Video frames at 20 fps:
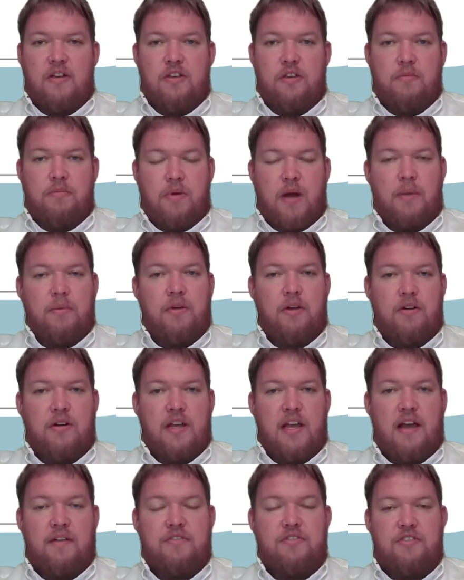You probably
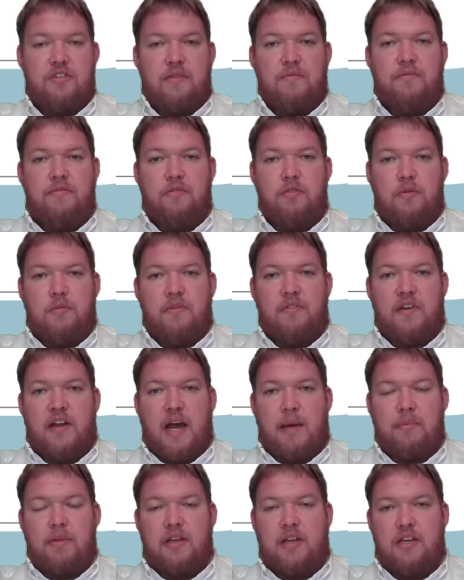already have some form of an
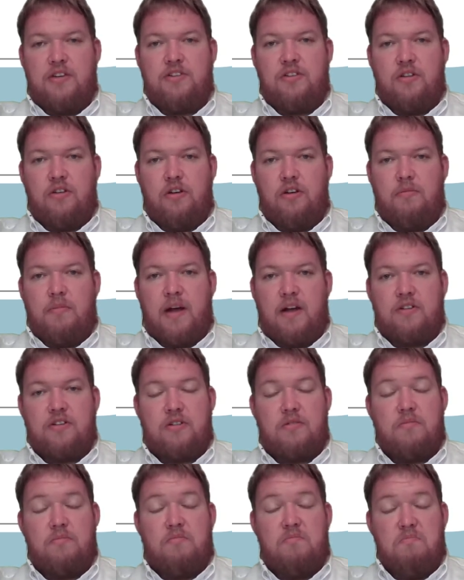application load
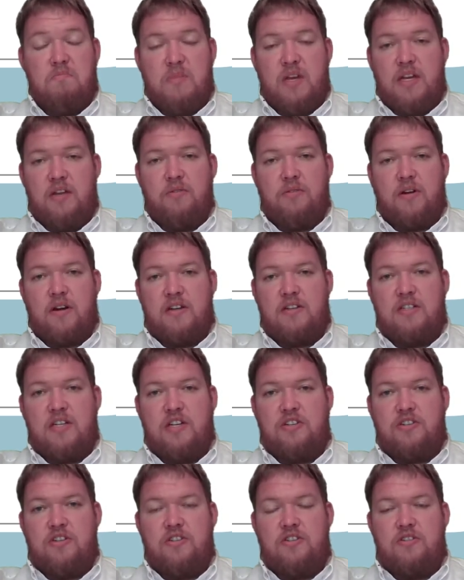balancer. Many
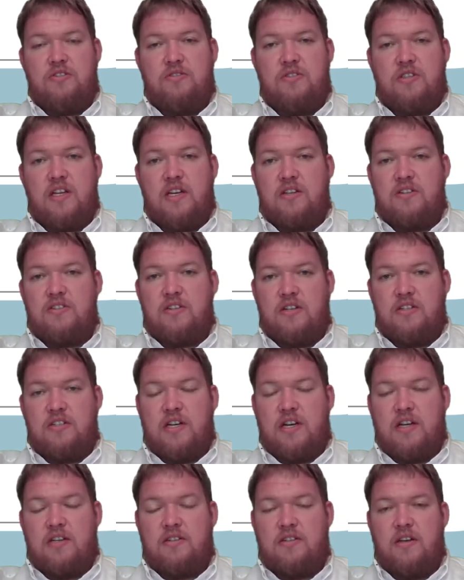organizations use things such
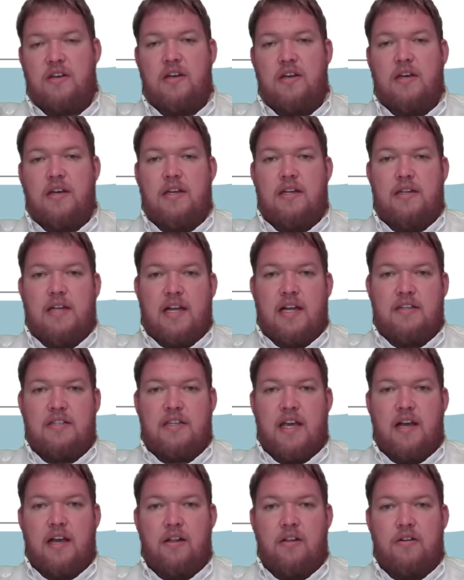as
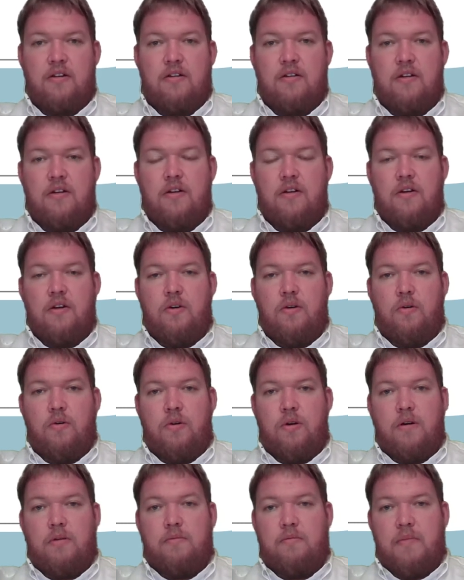NetScaler
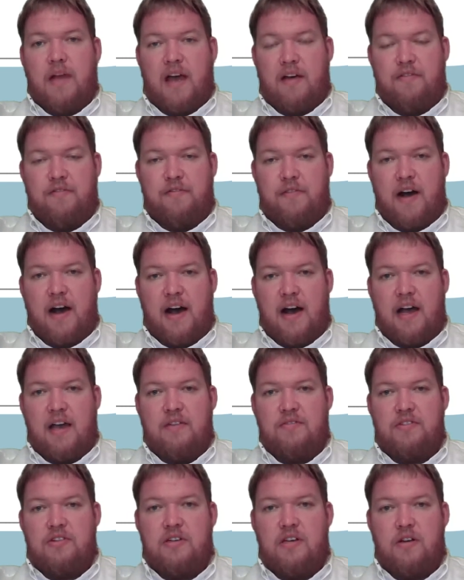or
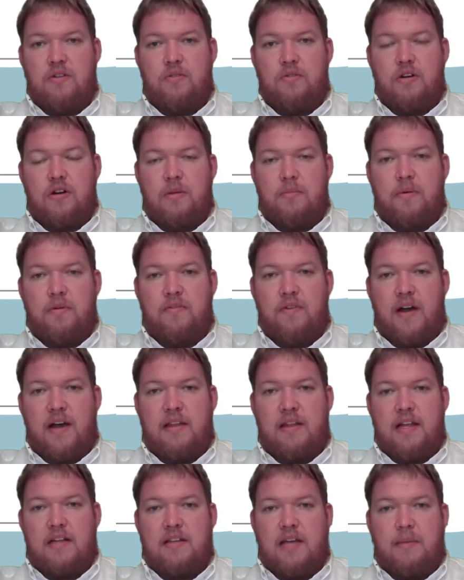F5s in order to
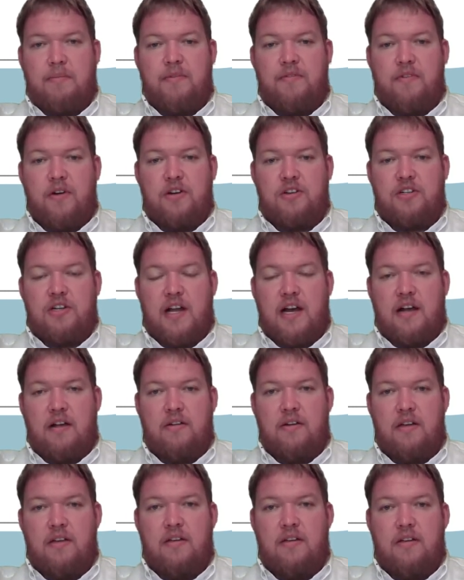provide that type of
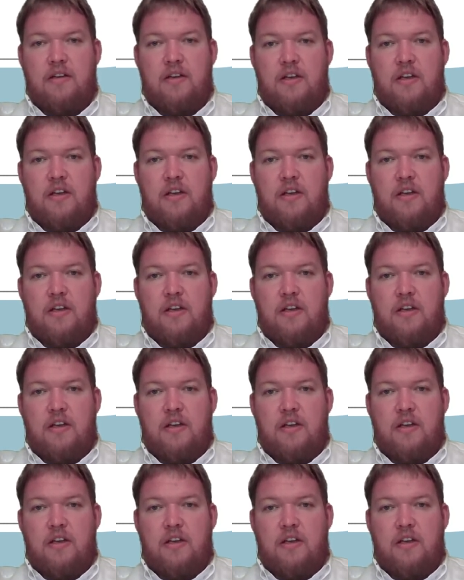functionality.